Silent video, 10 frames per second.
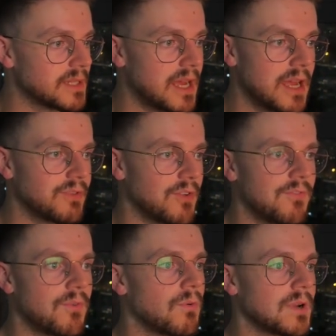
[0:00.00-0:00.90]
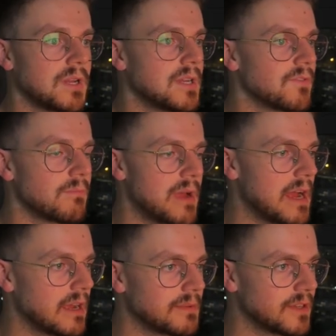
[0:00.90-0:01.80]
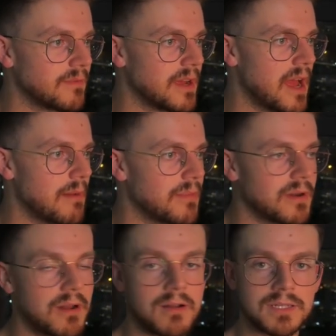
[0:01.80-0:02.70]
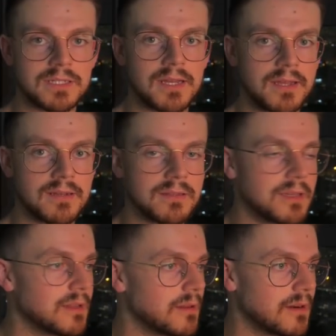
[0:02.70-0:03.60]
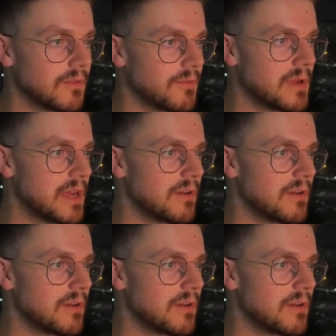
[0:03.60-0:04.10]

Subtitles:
I have like 40 different backups of my app, and honestly, I can delete a lot of them now.